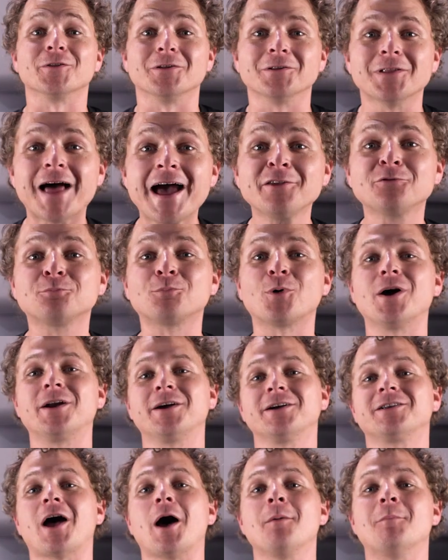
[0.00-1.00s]
For the last
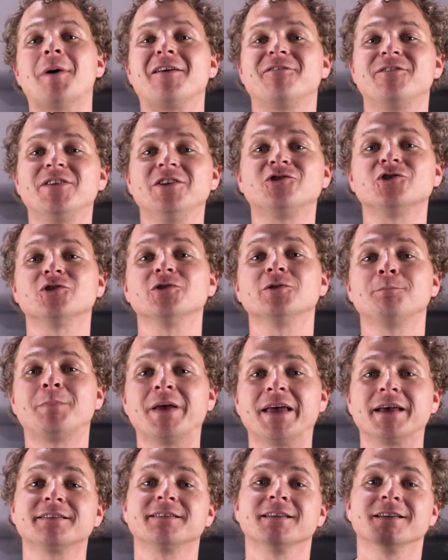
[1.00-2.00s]
product on my feature
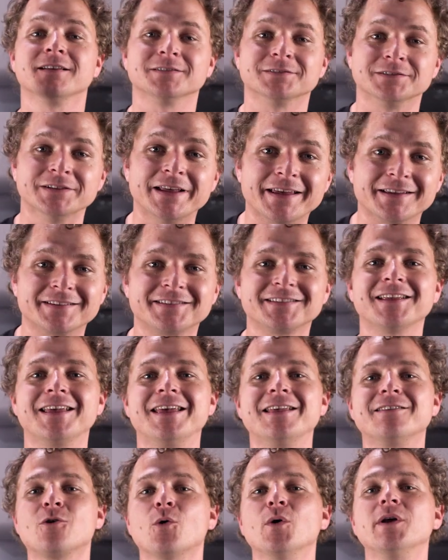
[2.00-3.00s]
picks list
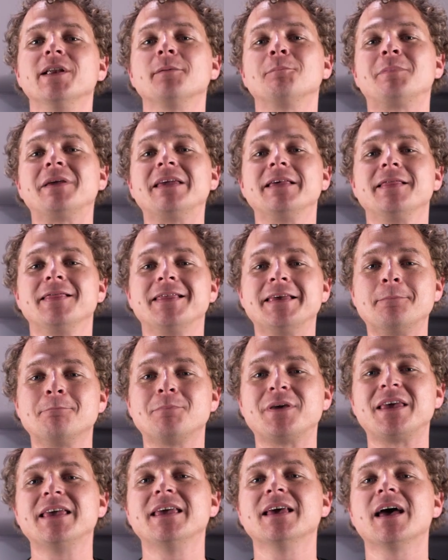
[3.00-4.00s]
is going to be the
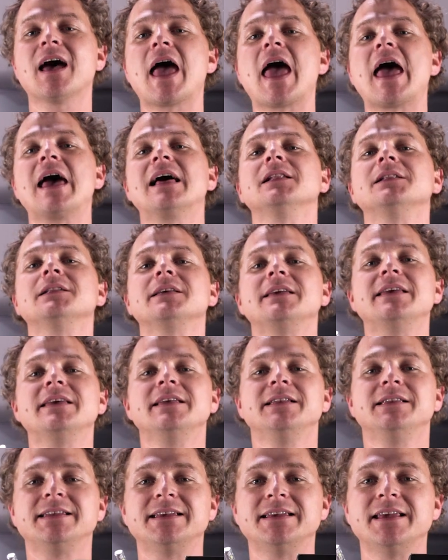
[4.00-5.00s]
PIAA
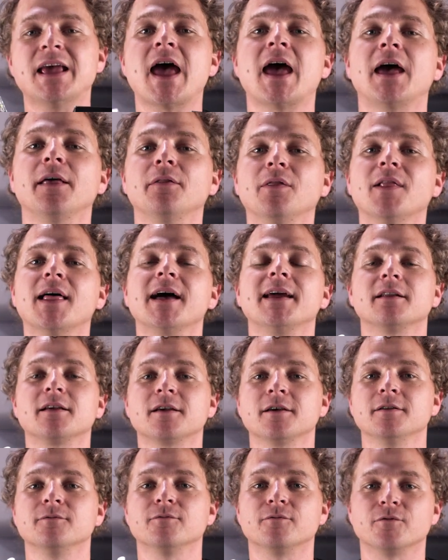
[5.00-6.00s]
LED
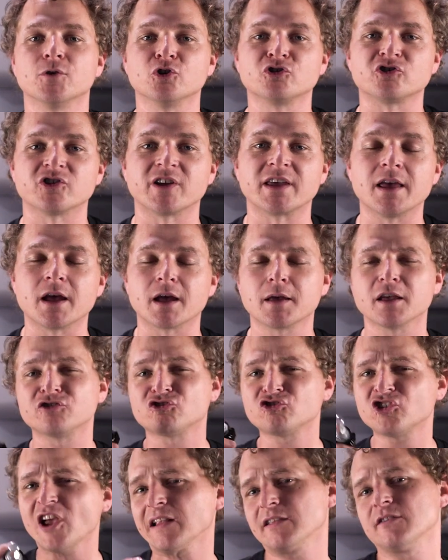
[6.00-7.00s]
Headlight Conversion Kit,
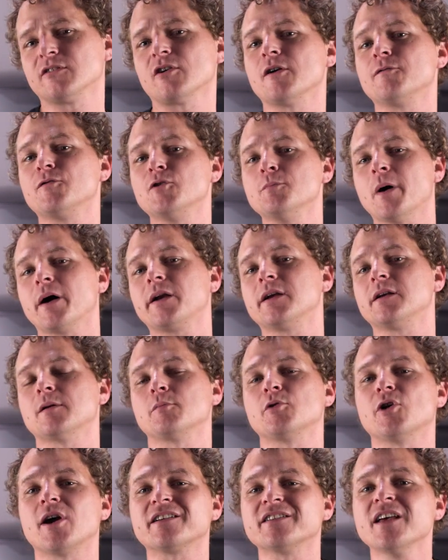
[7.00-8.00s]
because chances are if you bought a
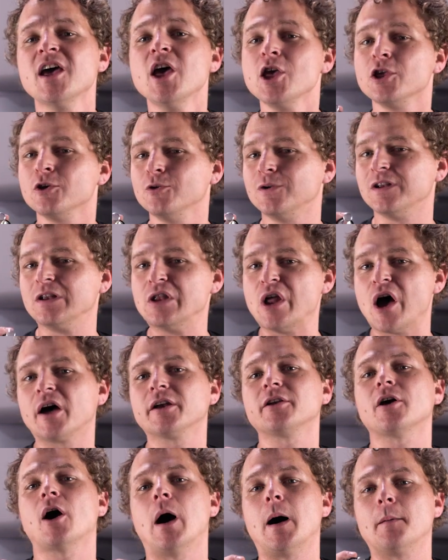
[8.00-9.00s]
WRX, you did
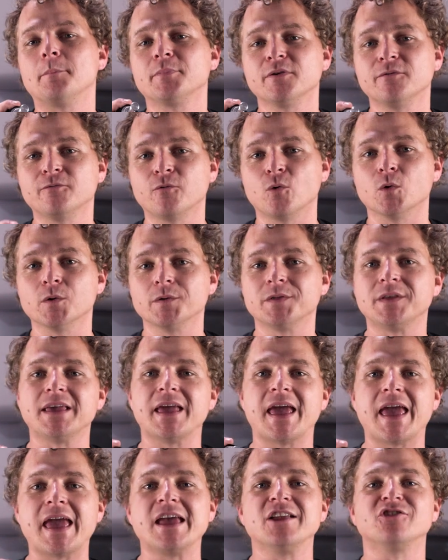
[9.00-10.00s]
not opt for the
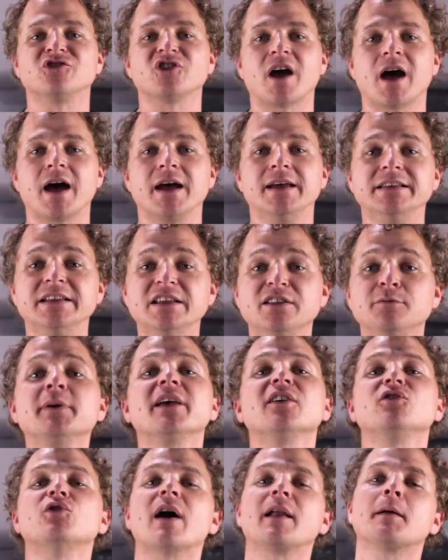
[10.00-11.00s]
HIDs
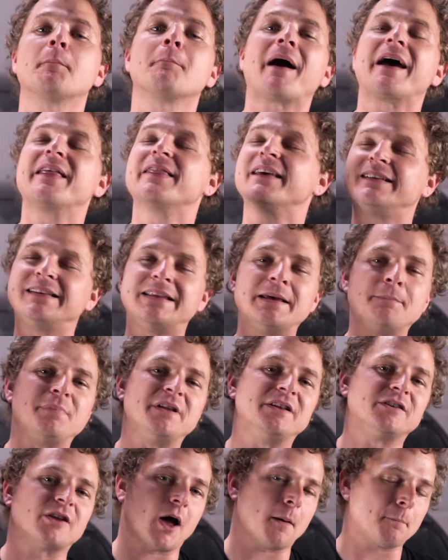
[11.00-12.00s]
because you had to buy the
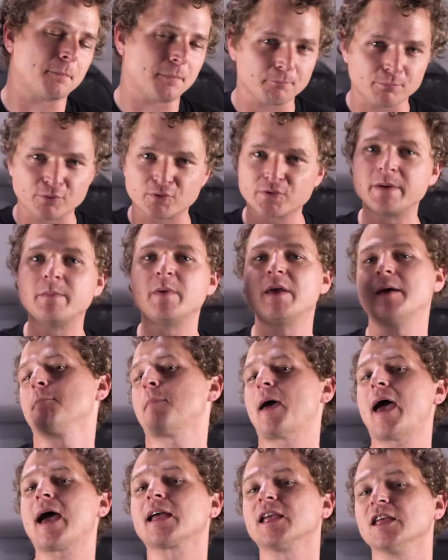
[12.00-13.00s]
tippy top
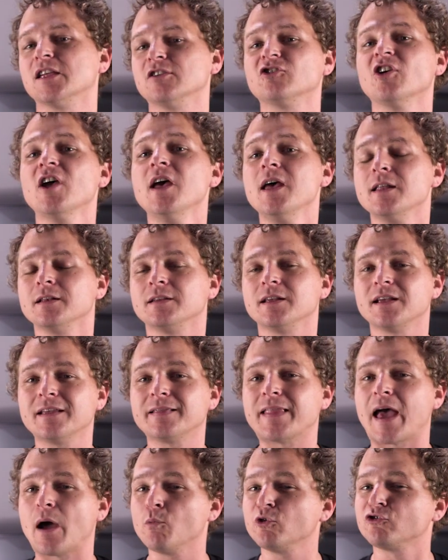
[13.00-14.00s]
premium package to
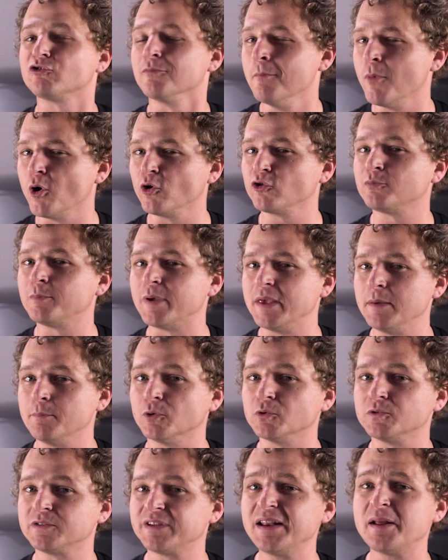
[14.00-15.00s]
get that, which most
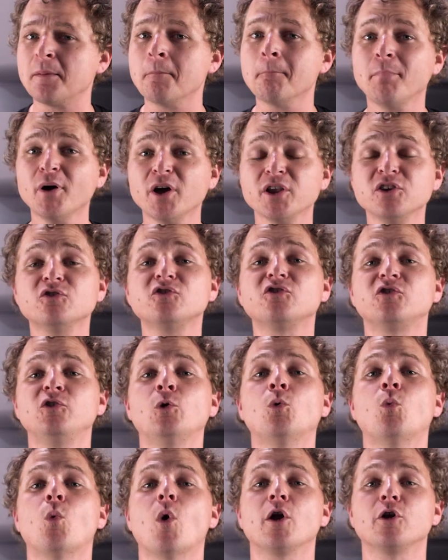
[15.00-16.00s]
people didn't, but you
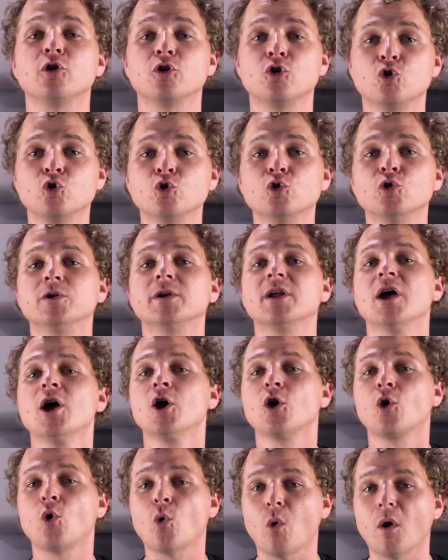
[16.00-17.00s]
still want good
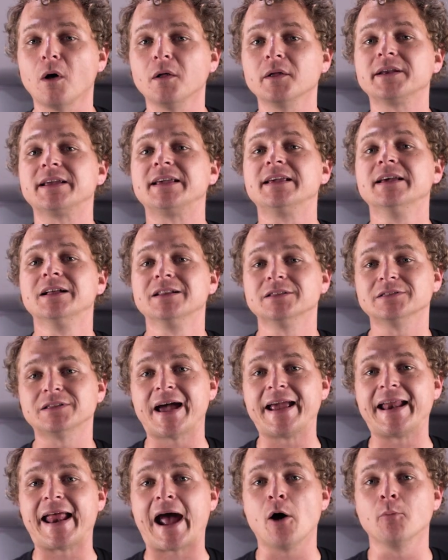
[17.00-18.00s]
quality
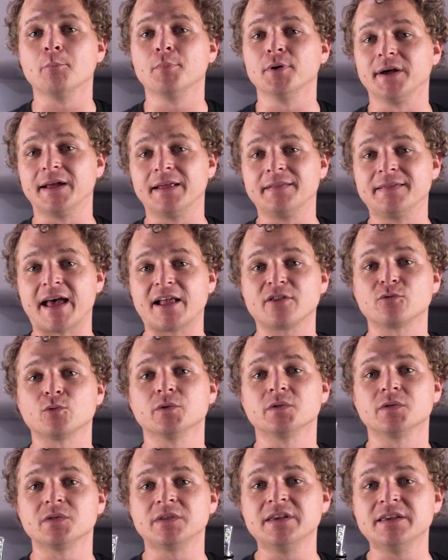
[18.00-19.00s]
light output, and that's
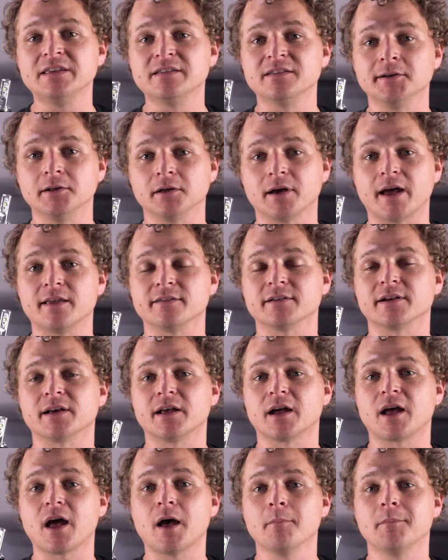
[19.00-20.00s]
where these little guys are
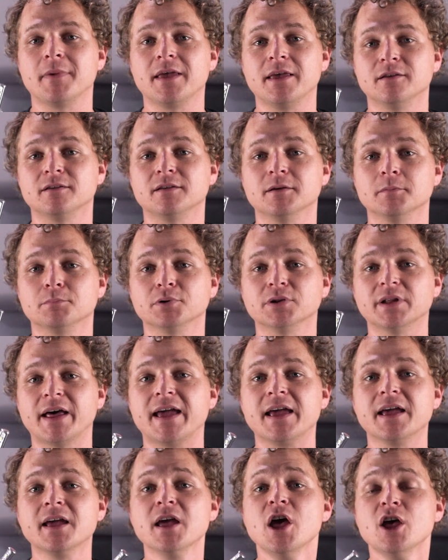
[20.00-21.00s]
gonna come into
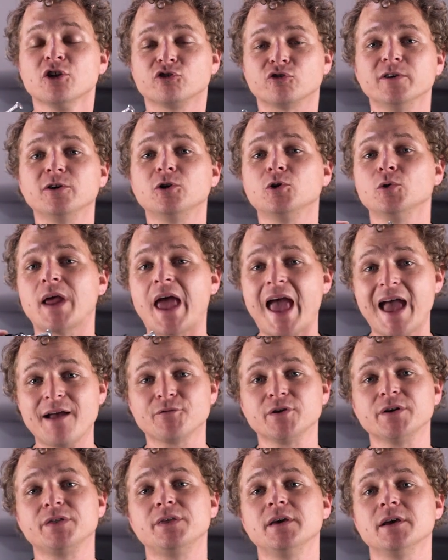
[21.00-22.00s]
play. So include
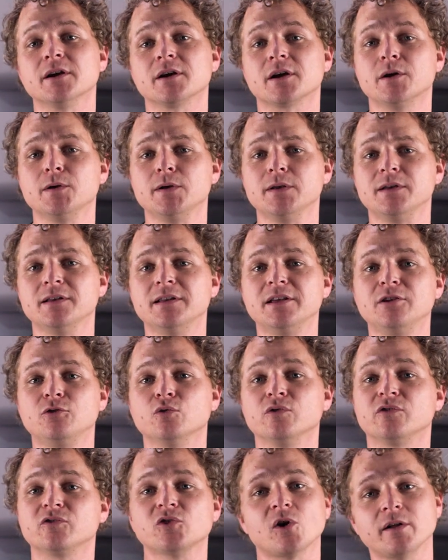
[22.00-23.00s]
everything you're going to need
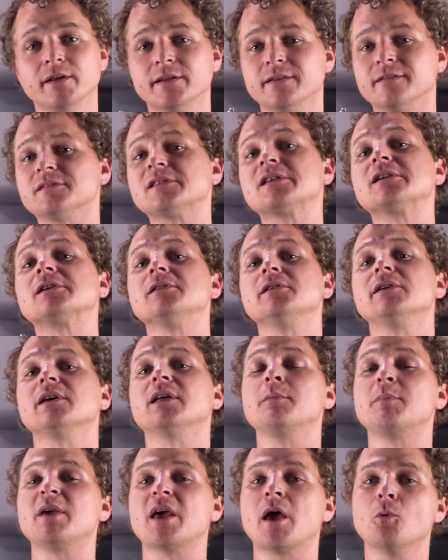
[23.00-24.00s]
to install. It's literally
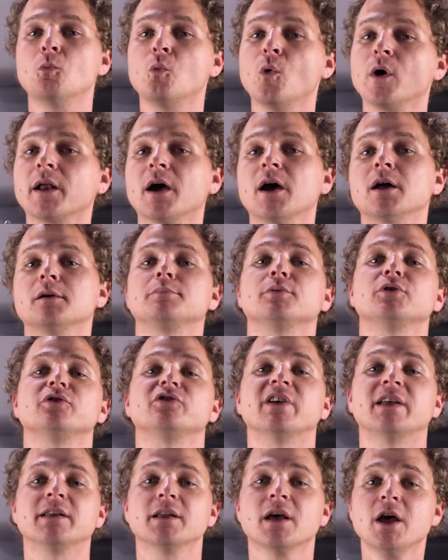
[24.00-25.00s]
gonna be a
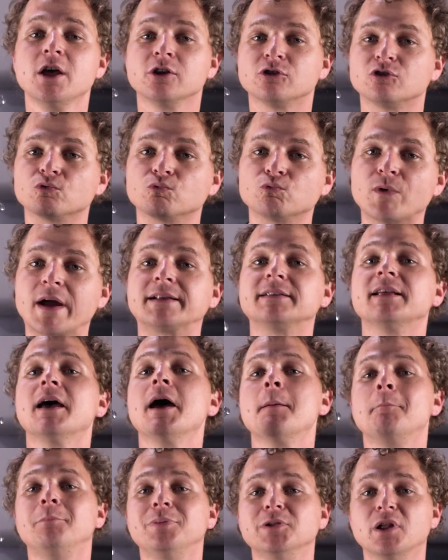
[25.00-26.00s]
100%
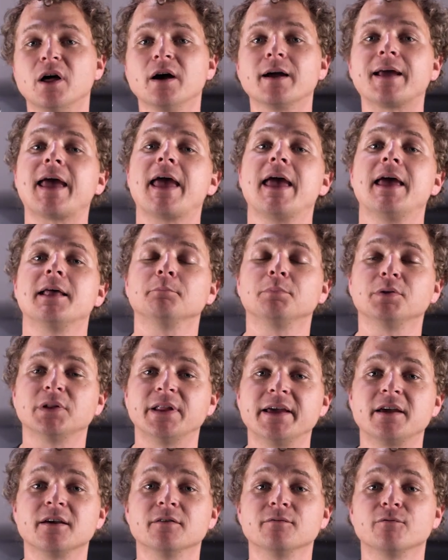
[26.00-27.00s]
direct plug and play